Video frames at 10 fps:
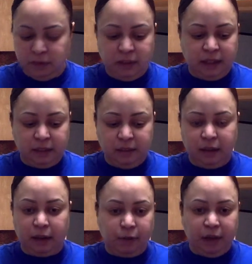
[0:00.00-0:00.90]
like,
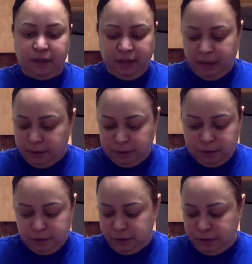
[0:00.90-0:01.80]
I don't have nails,
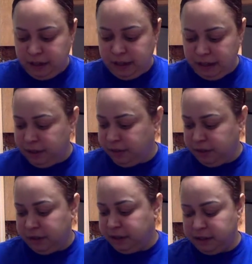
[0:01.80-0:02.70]
so you can't hear
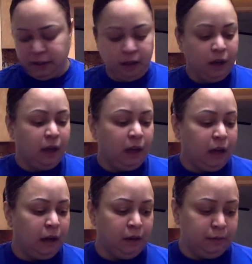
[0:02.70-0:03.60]
nothing.
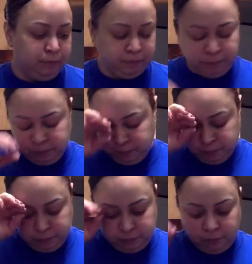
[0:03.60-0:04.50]
Or
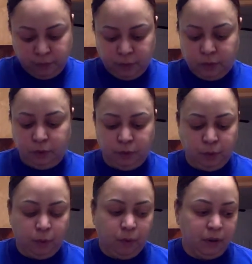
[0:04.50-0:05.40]

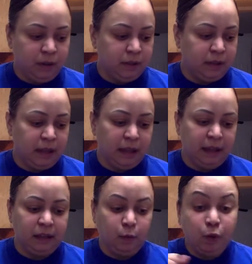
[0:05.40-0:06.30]
the ones that,
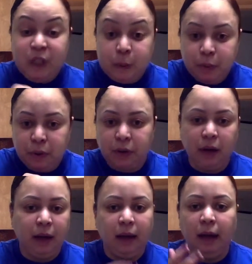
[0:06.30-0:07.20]
like,
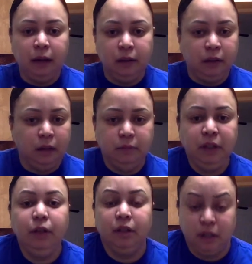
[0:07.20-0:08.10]
whisper, I'm
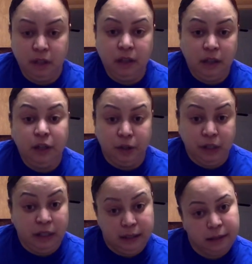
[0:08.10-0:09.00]
here to see, hear you
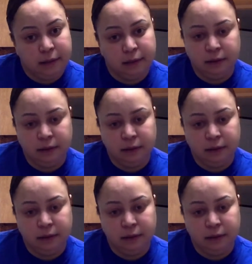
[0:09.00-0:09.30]
eat.